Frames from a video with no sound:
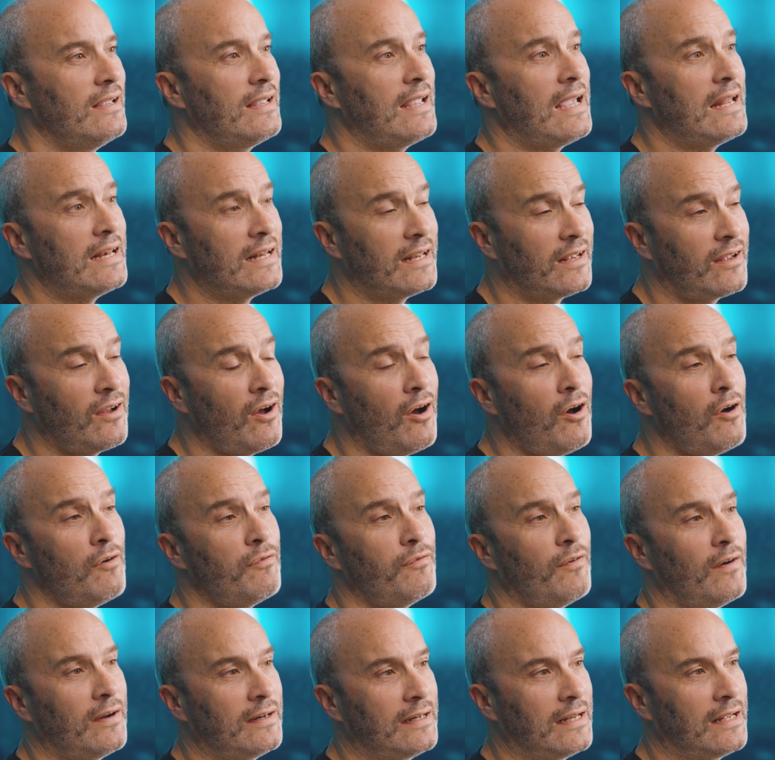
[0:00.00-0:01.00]
Getting car
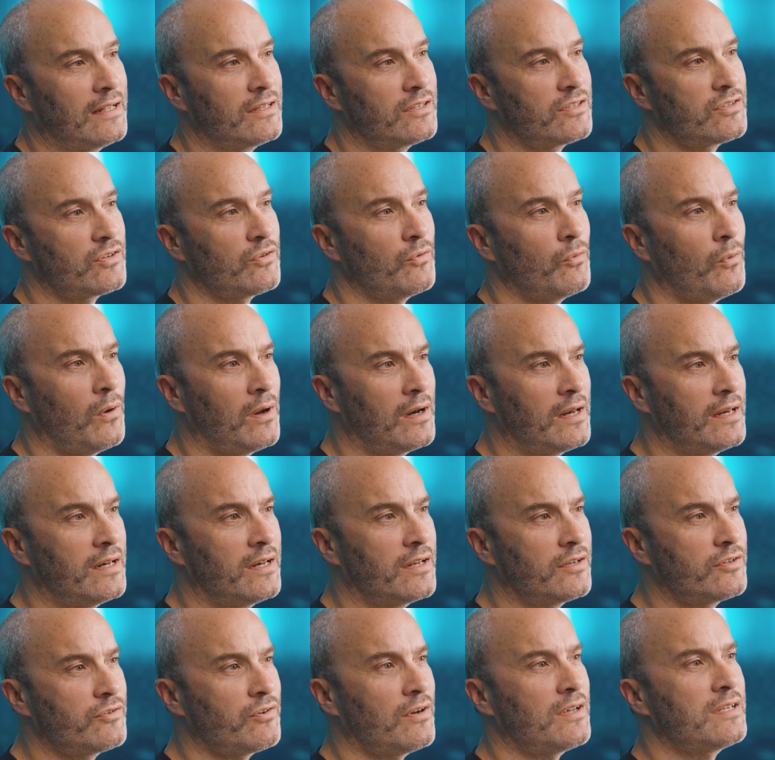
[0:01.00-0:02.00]
finance while
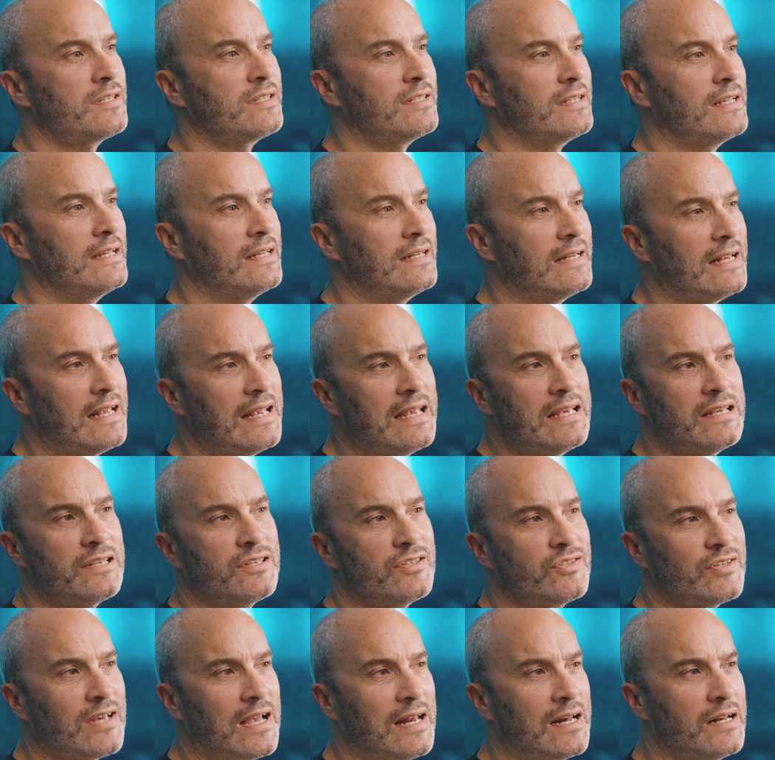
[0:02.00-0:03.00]
in a trust deed
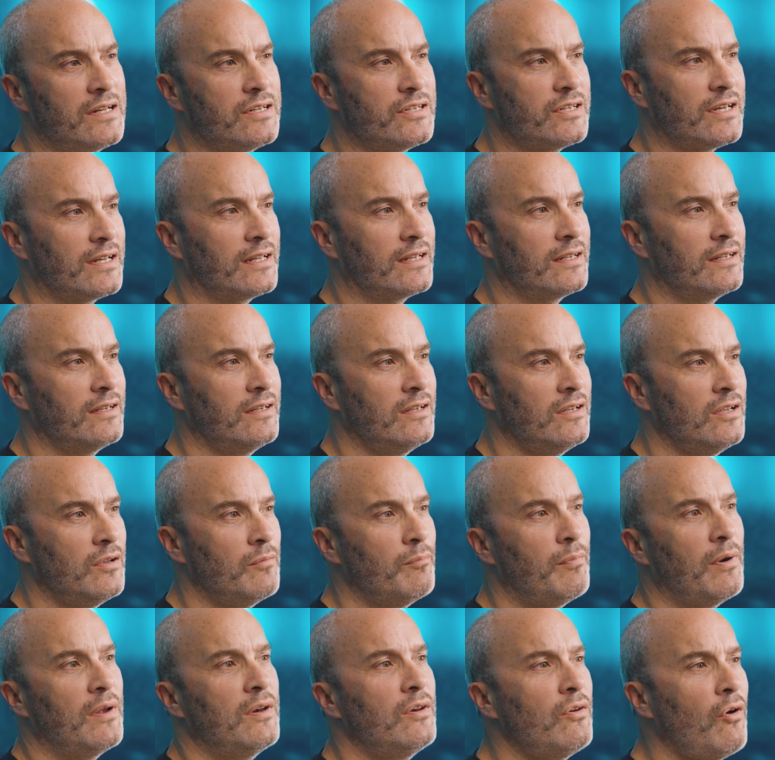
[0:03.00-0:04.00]
is challenging,
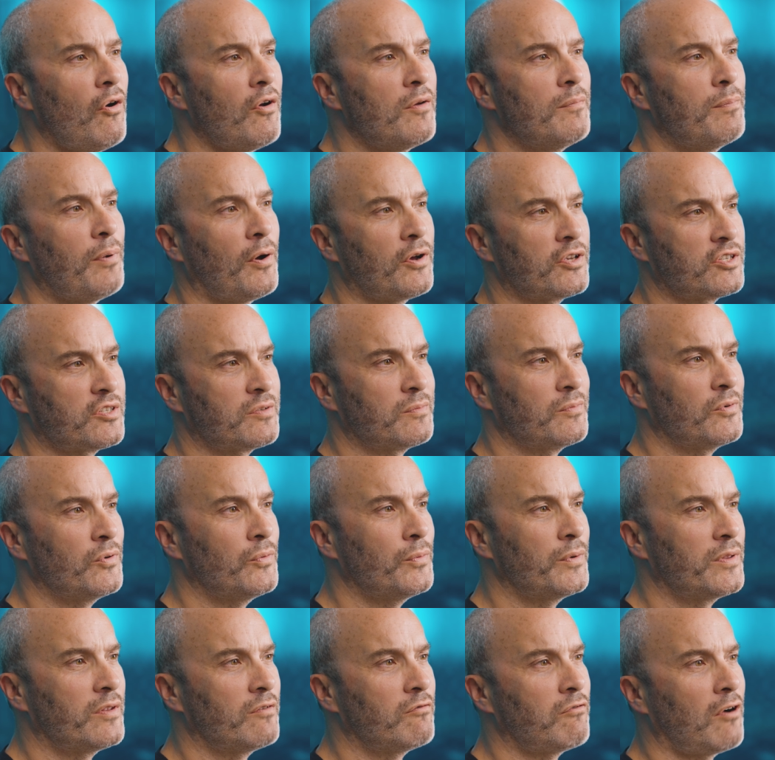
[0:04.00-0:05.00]
but not
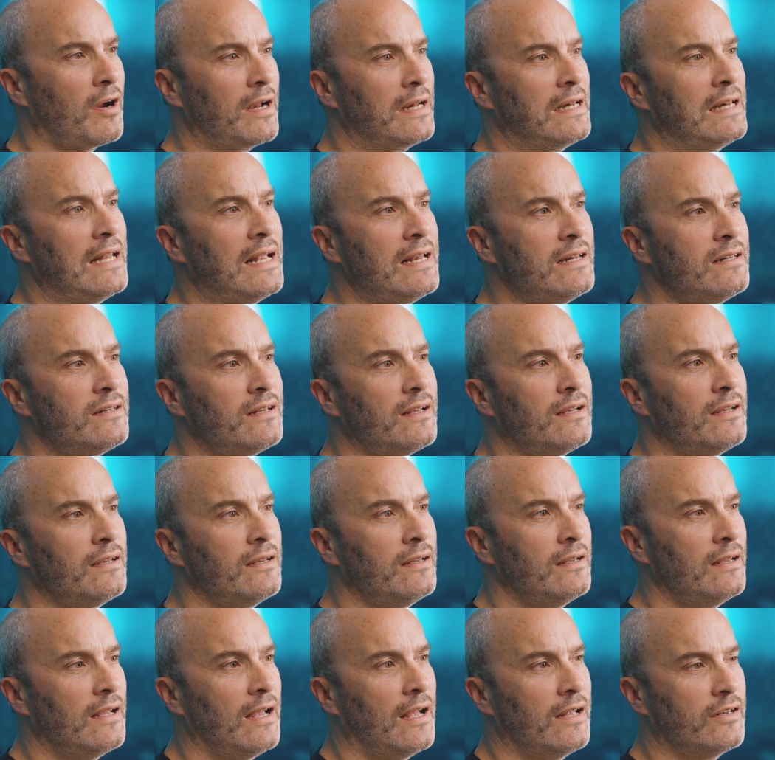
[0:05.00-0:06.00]
impossible with the right lender
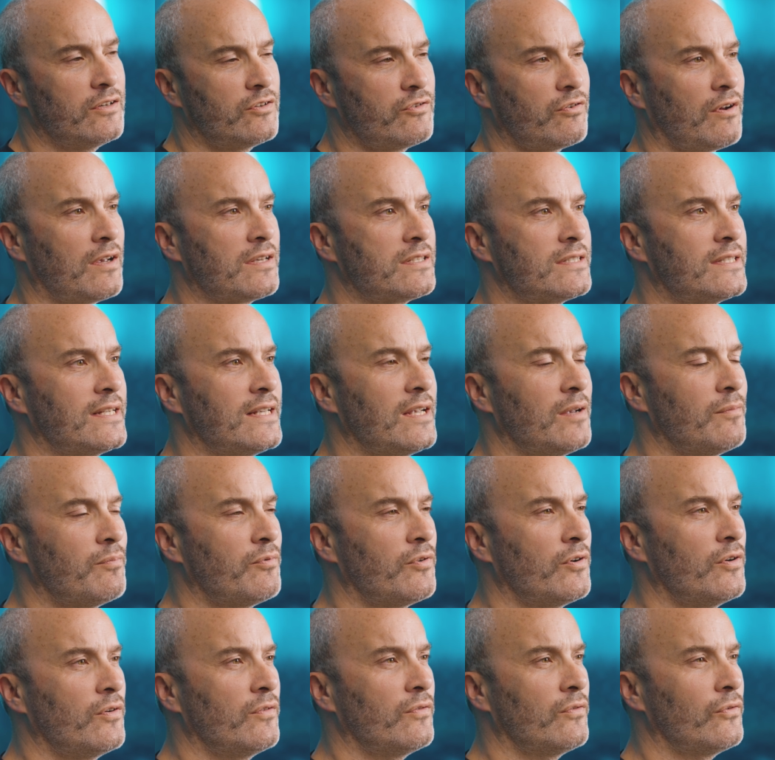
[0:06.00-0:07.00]
and trustee
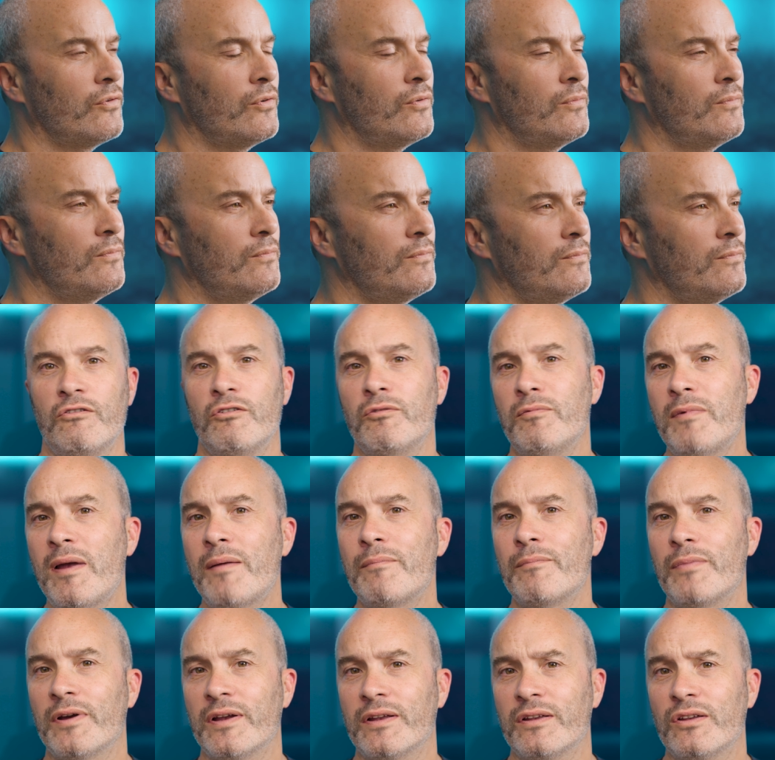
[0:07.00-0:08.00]
approval.
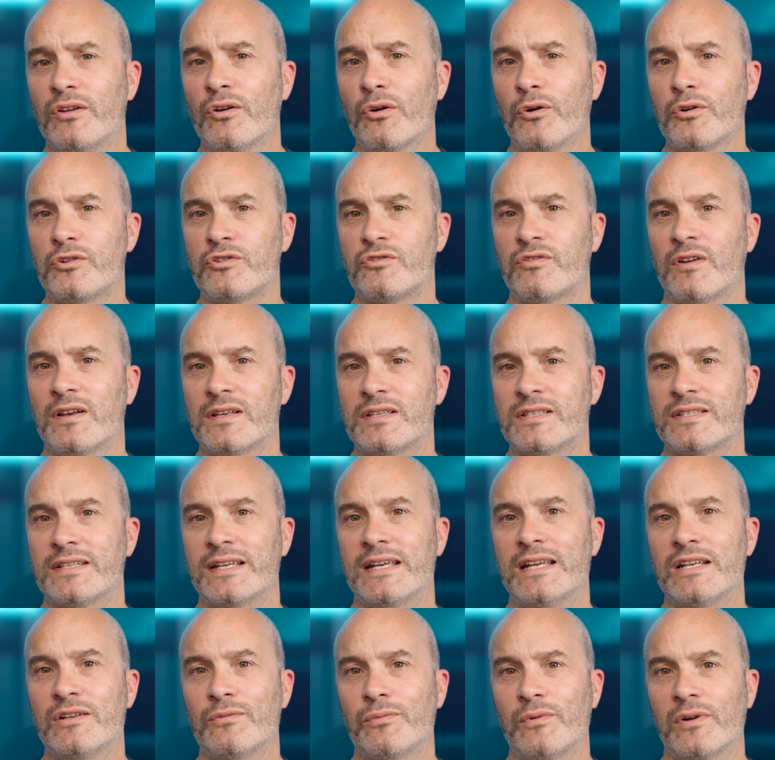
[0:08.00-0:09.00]
Remember, your trust
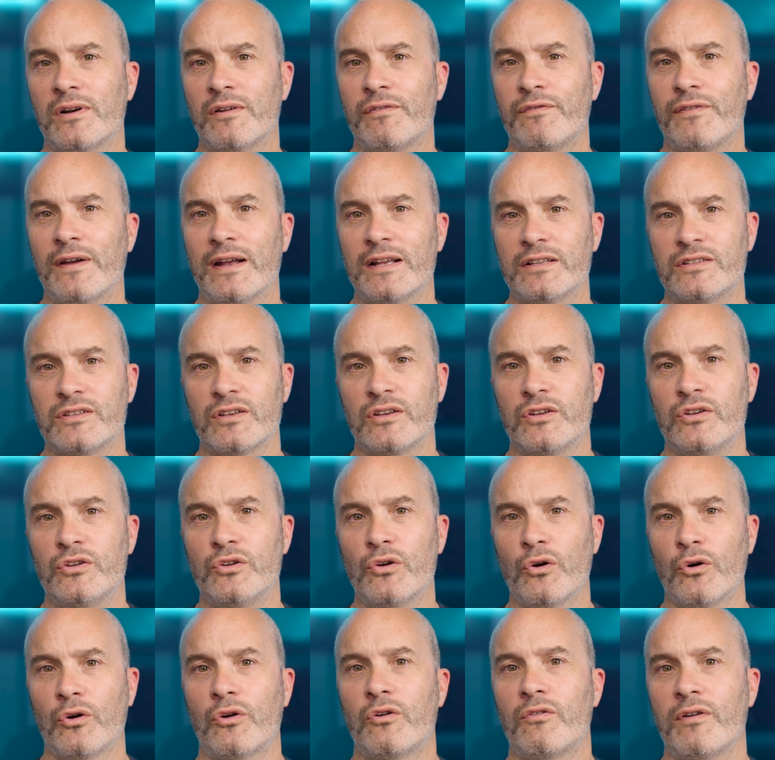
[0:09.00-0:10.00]
deed will affect
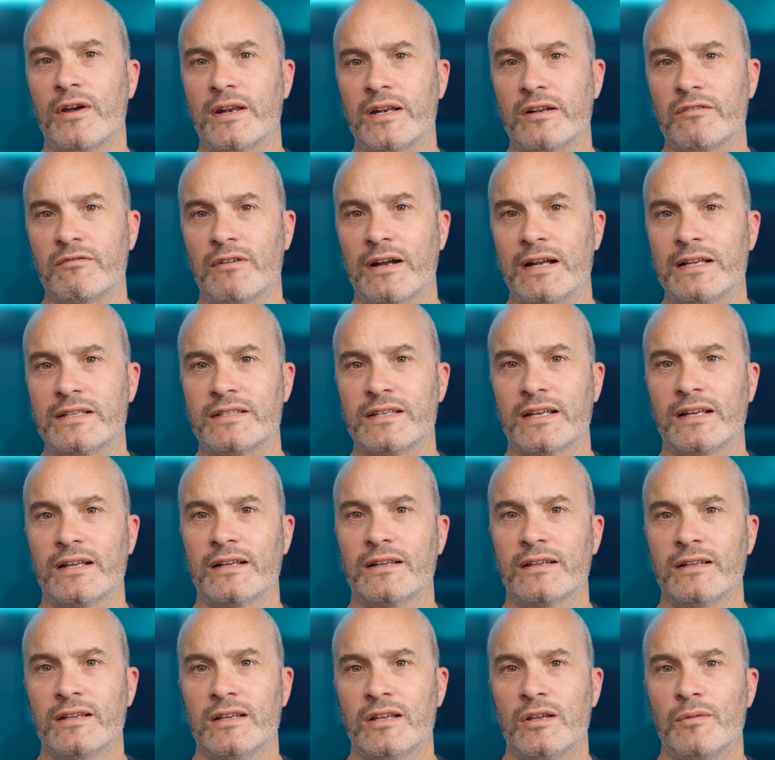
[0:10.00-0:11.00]
your credit
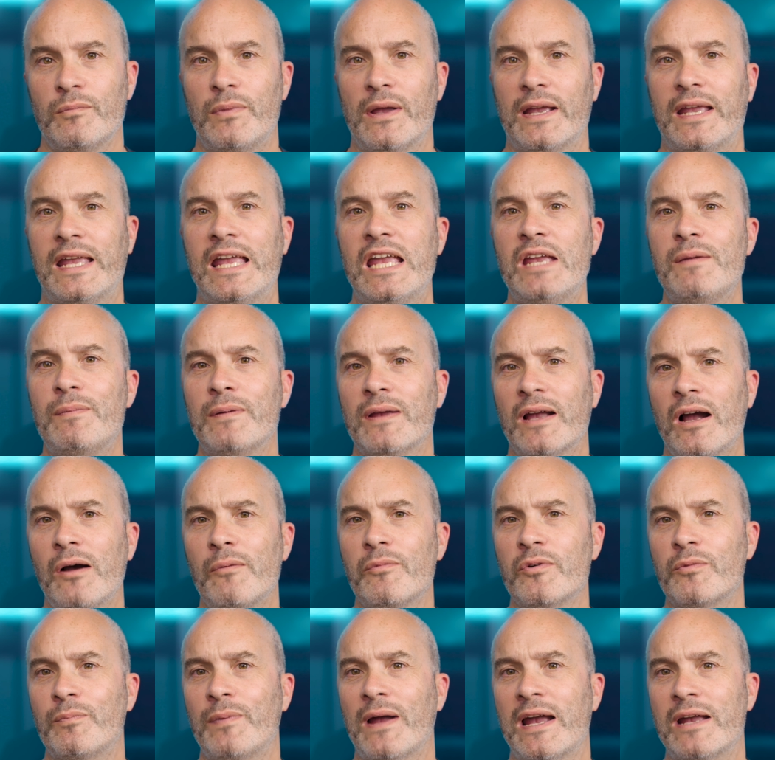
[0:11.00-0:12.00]
rating, but keeping
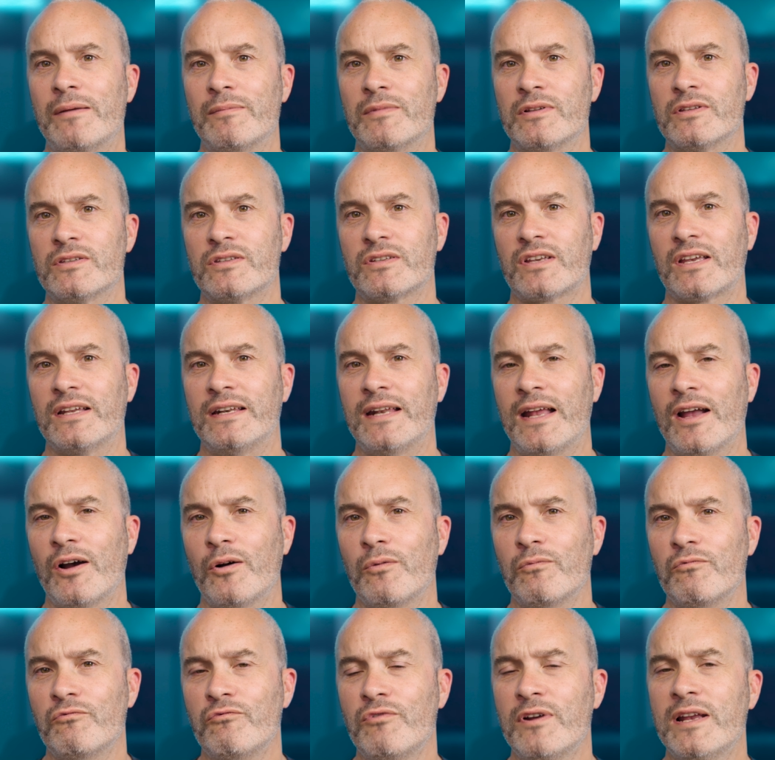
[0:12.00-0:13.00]
up with payments can
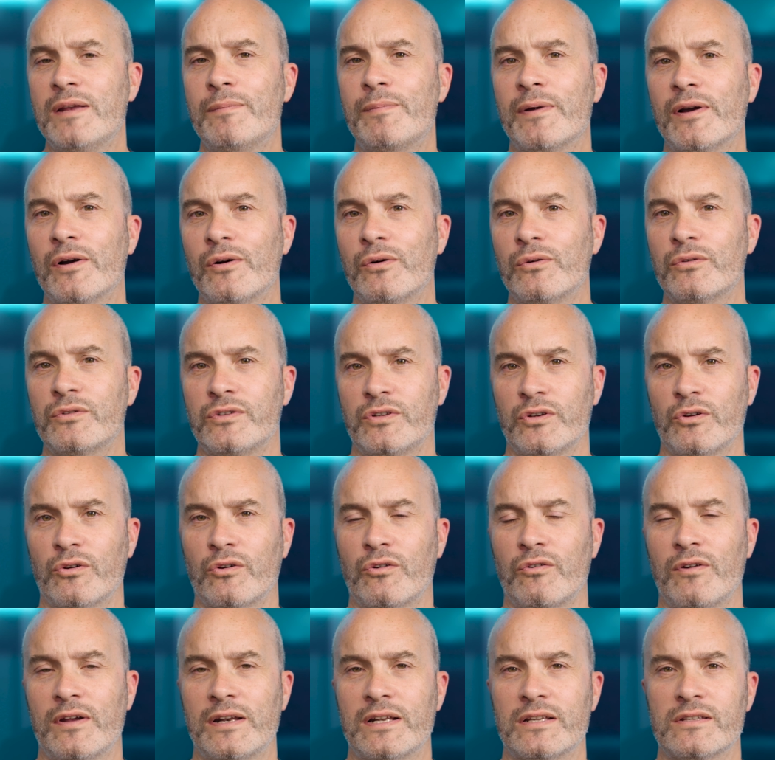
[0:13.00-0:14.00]
help rebuild your
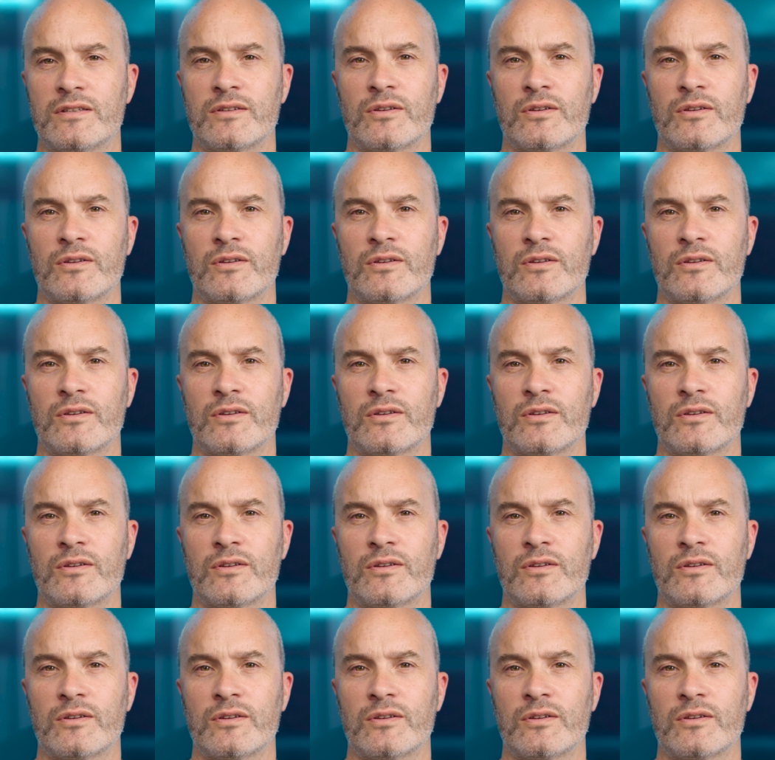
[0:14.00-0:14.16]
credit